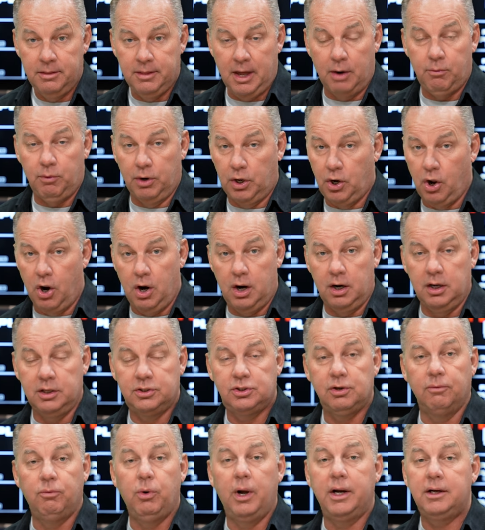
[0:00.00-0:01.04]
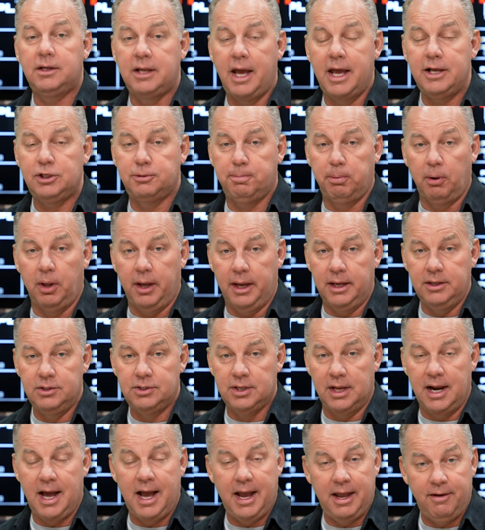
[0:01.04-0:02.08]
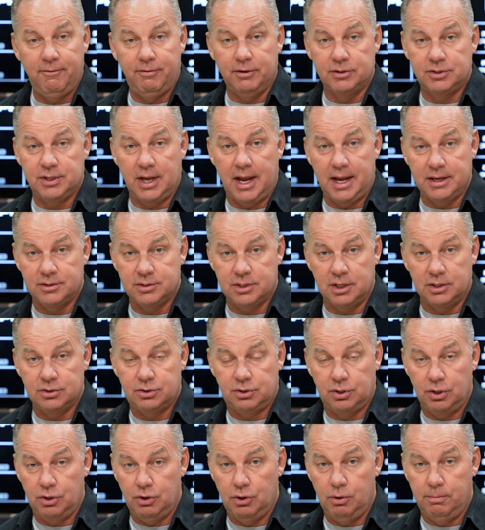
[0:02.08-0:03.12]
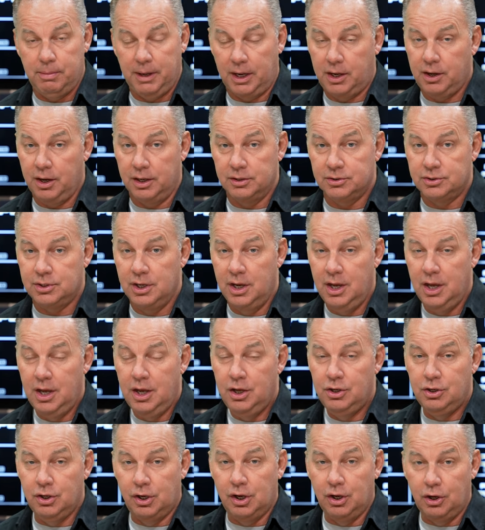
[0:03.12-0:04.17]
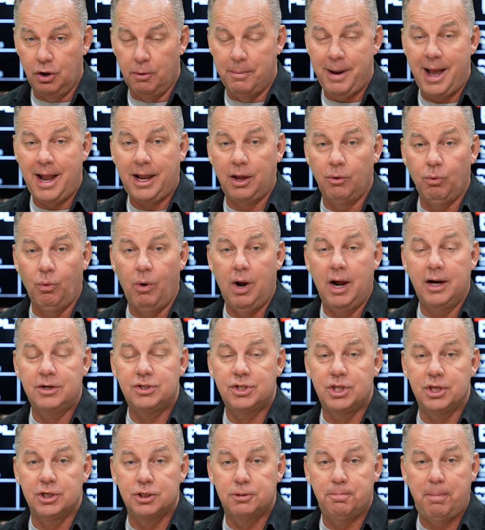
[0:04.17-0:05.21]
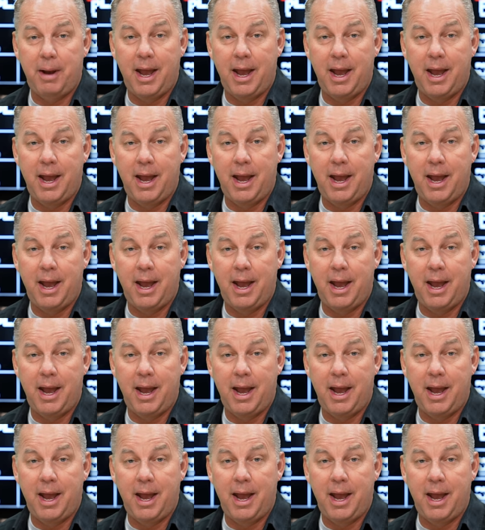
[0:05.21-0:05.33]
That regardless of what takes place, and I emphasize this to you because you can go back and watch this